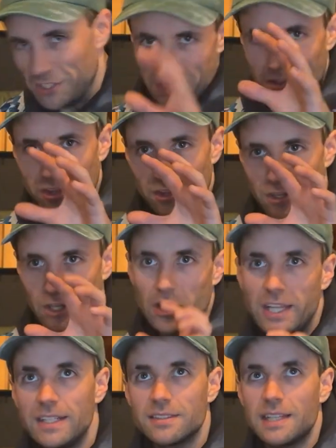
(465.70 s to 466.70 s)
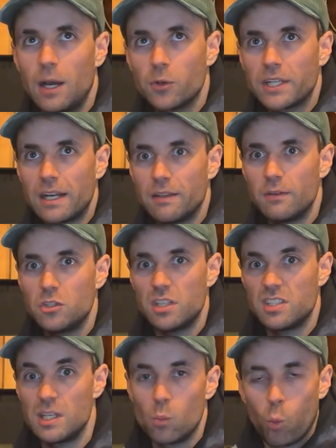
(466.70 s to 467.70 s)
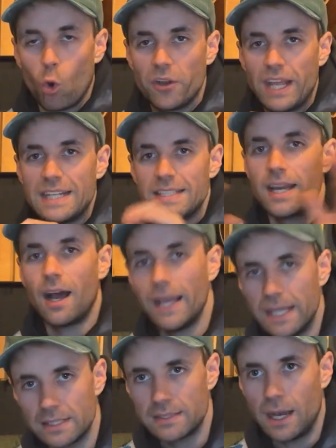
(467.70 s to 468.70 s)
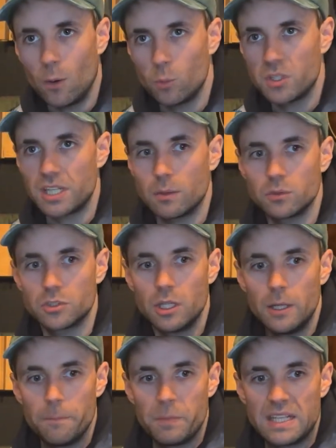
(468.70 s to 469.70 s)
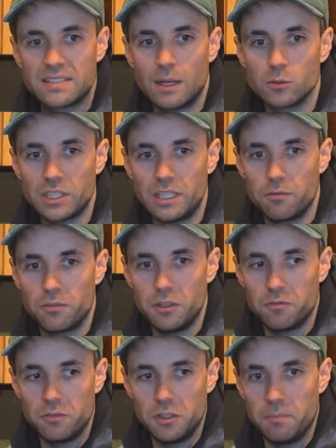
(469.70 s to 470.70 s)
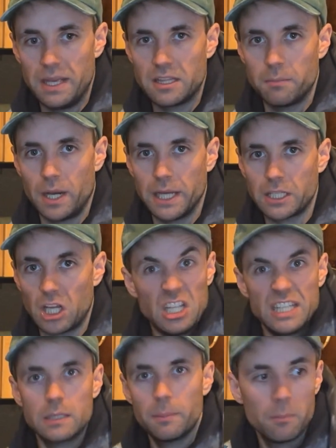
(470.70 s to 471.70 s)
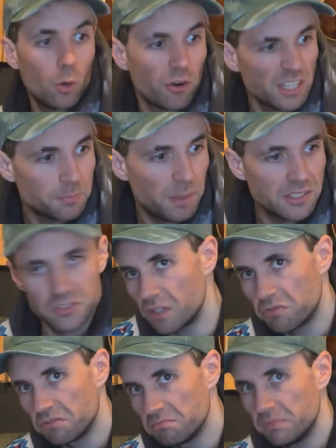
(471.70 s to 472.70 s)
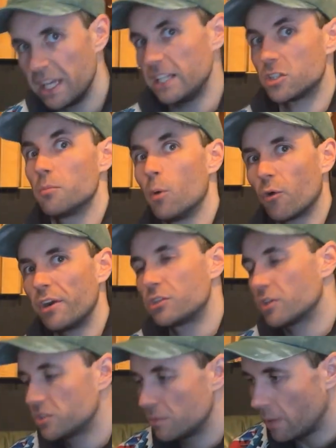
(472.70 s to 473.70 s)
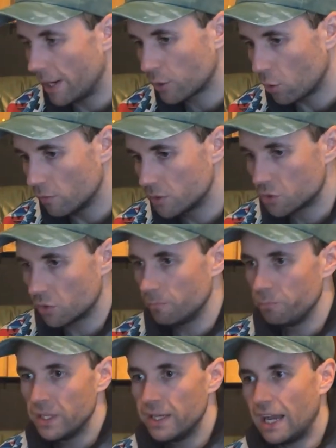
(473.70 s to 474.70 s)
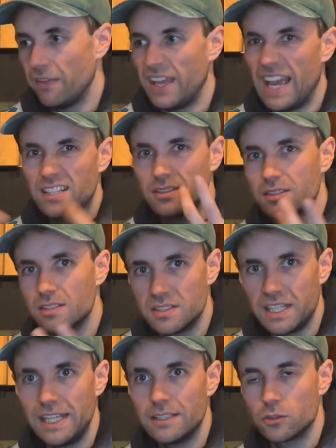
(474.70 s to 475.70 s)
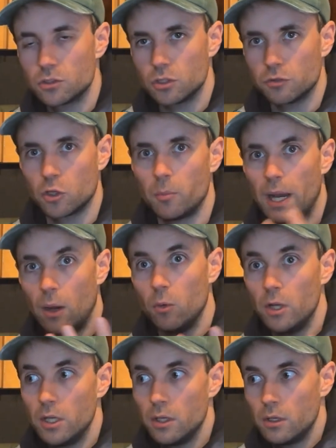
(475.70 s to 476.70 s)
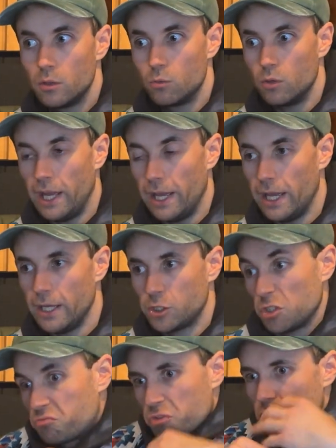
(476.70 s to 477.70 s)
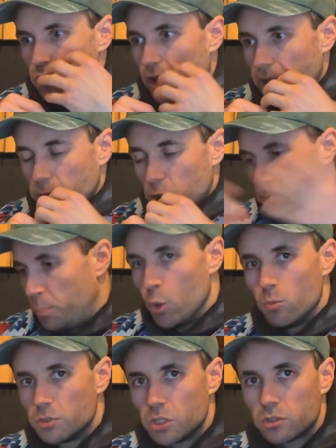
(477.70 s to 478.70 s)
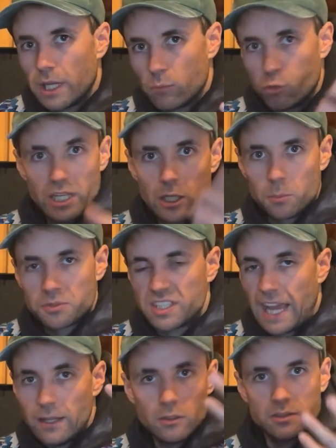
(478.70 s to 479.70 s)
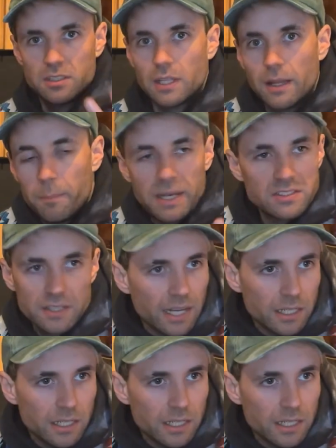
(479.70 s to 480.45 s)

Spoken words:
is the clean sound kind of gives you this one entire sound, which sounds like you've made the mic a little bit more expensive. It's a more interesting mic all of a sudden, and the S's and T's and stuff come out just boom, just like really upscaled is like the best thing I